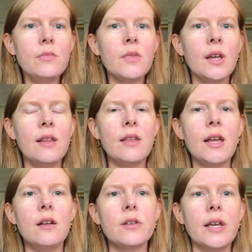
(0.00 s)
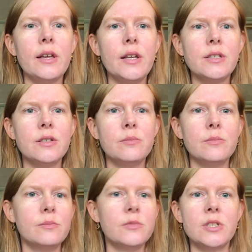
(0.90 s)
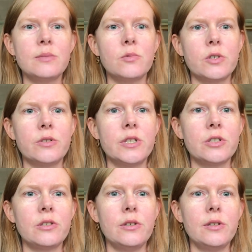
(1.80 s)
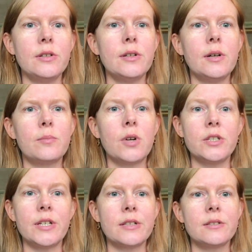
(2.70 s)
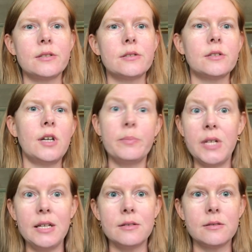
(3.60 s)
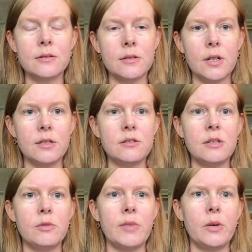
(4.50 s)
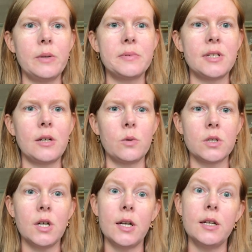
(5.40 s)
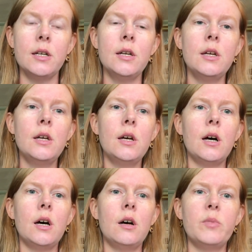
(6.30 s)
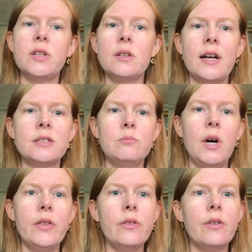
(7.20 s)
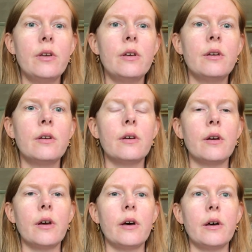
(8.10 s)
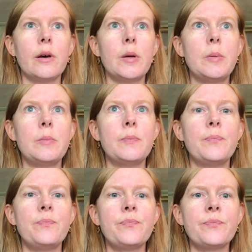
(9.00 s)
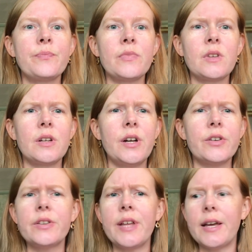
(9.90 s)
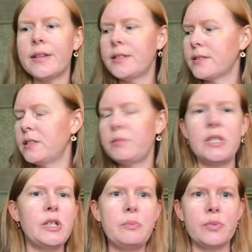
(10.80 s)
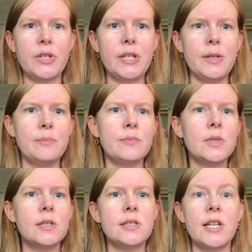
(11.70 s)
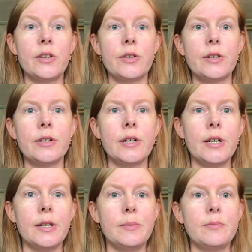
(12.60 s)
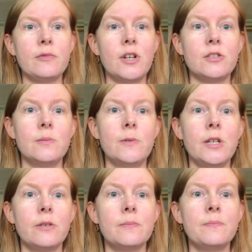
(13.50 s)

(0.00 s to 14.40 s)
then I'll get into just more traditional project updates on some of my whips that I worked on in the last month. Other than that, it's gonna be pretty standard Flosstube video.